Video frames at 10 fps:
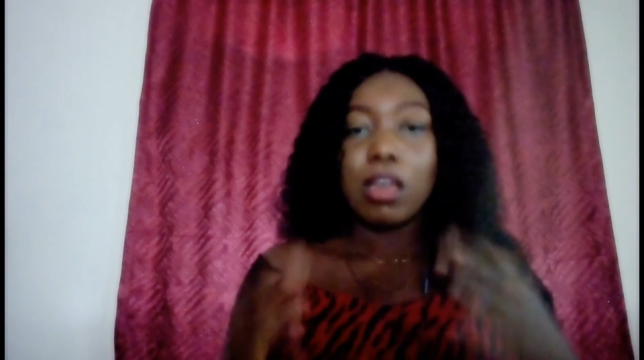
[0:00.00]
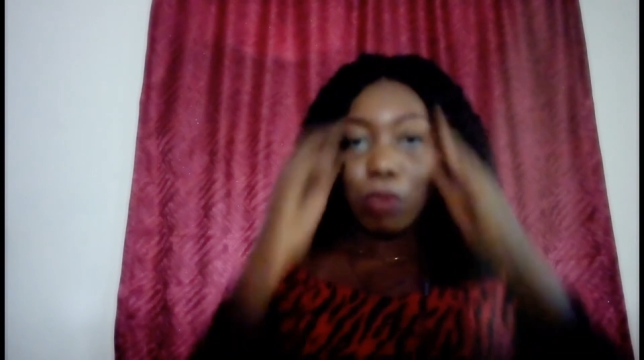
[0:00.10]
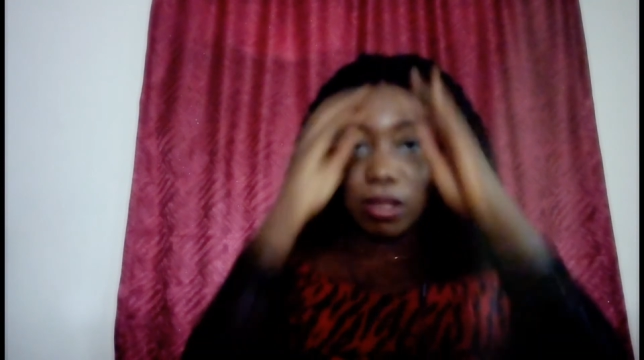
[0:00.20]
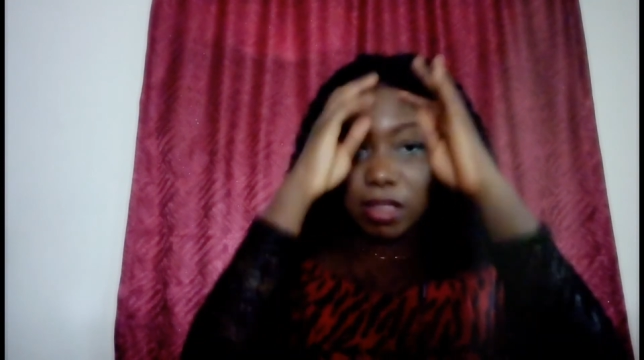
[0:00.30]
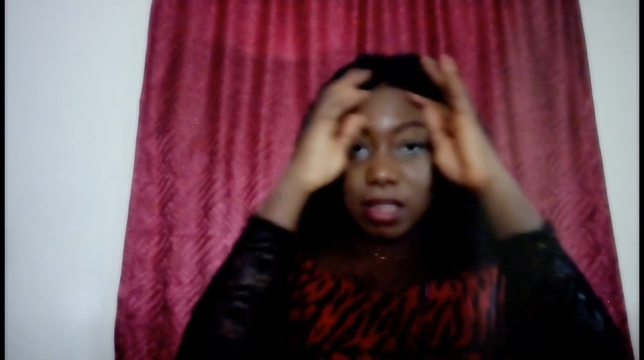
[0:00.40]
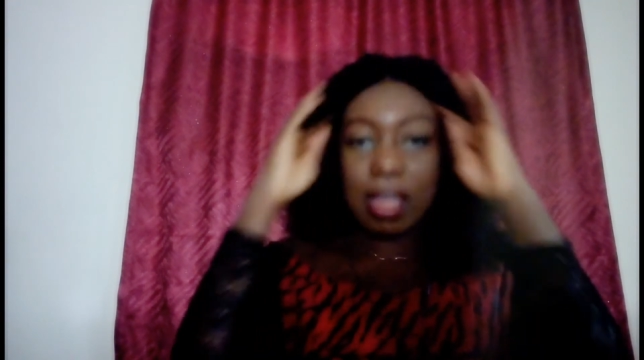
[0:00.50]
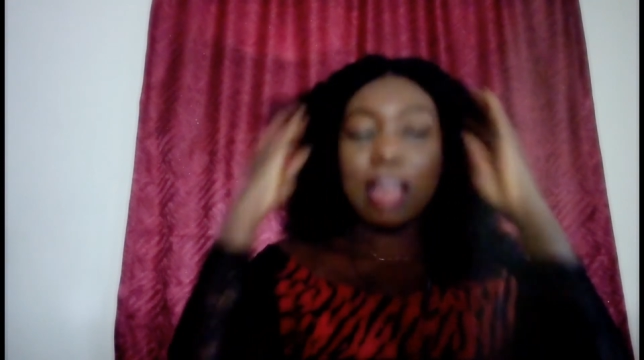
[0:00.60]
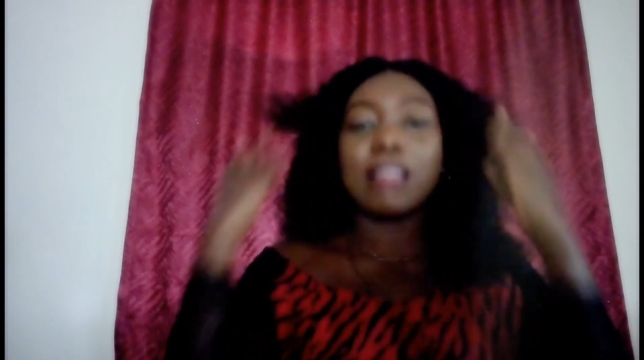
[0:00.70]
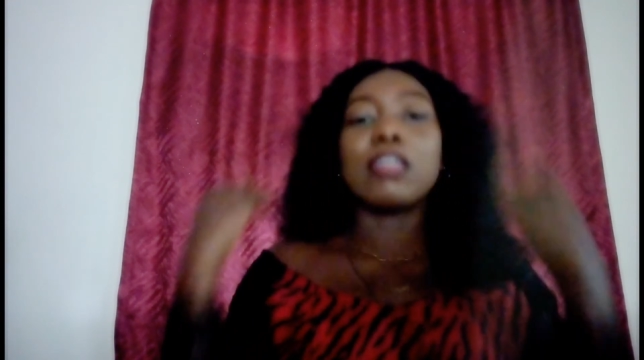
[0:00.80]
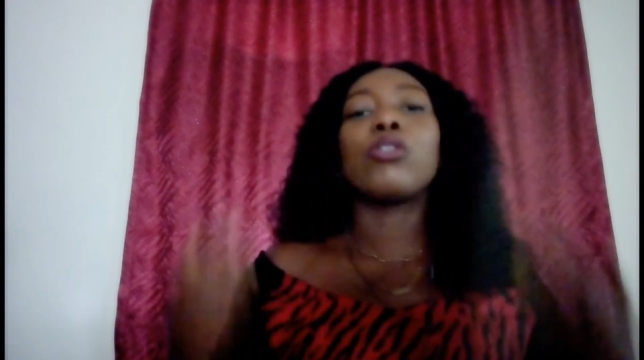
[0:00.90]
waistline that
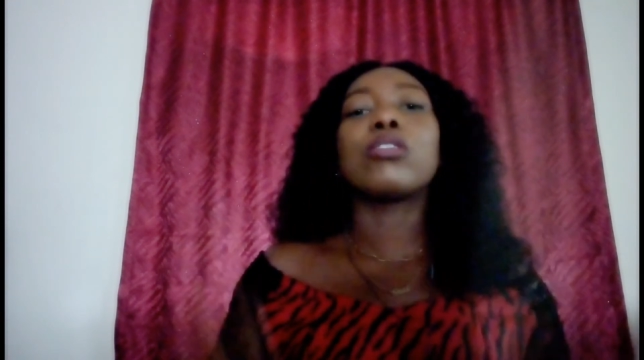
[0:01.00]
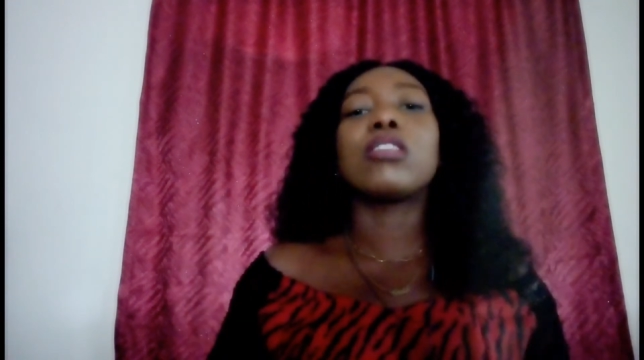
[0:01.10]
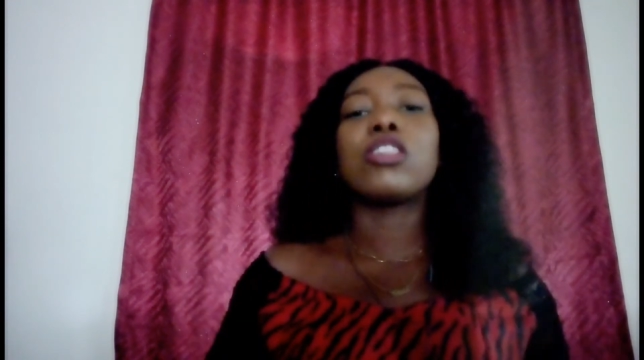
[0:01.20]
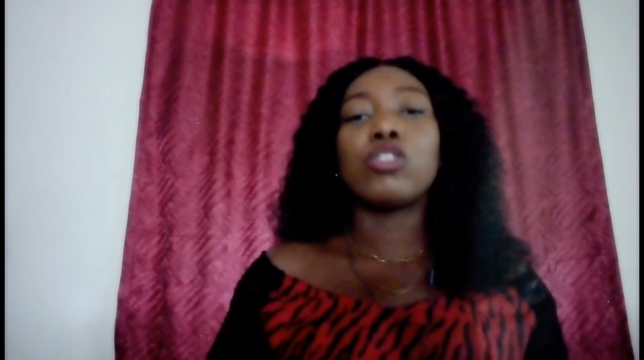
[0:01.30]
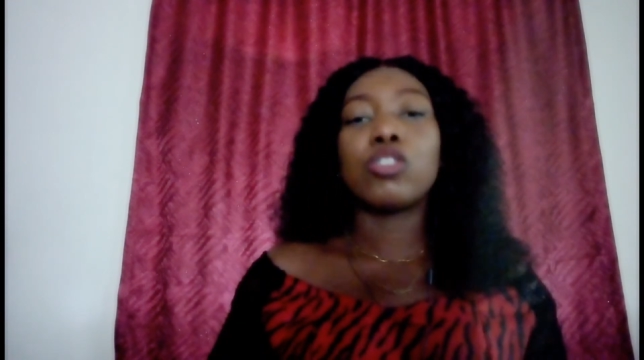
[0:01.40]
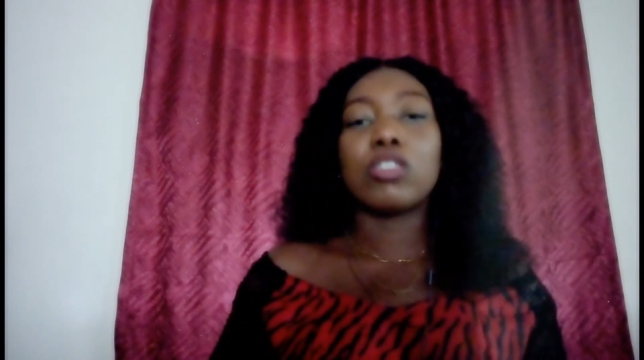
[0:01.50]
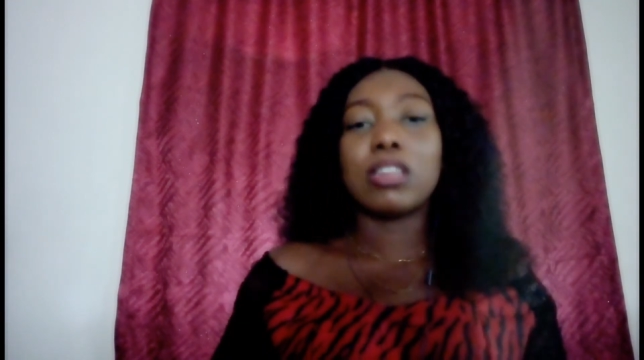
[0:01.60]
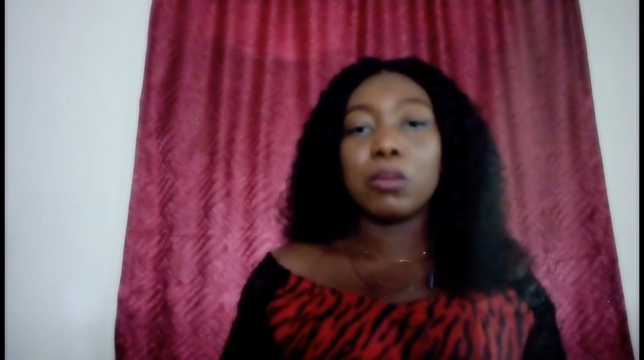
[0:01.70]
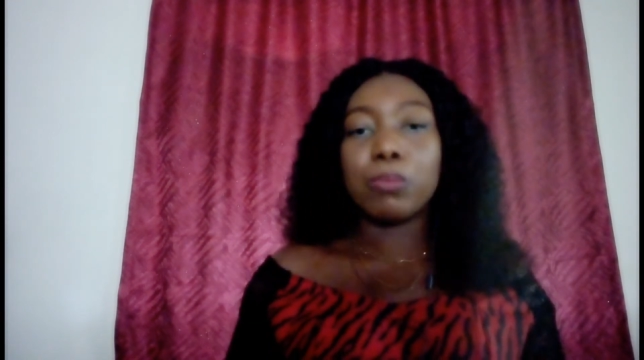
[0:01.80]
has a cutting just under the